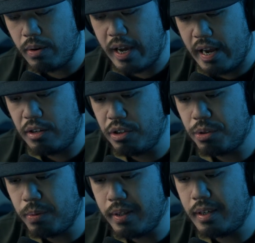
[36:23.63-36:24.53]
Canon
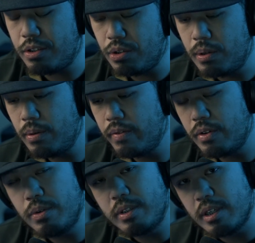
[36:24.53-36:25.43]
just released 2 of their
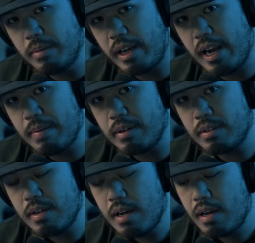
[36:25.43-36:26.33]
new cinema
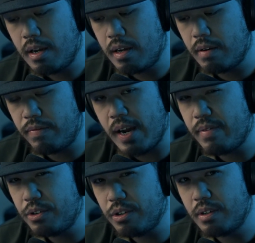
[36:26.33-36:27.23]
cameras in
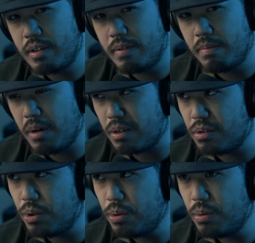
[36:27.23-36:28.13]
500 Mark
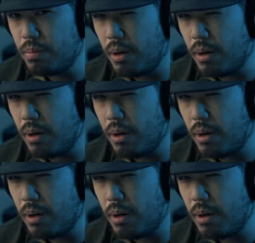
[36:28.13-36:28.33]
II,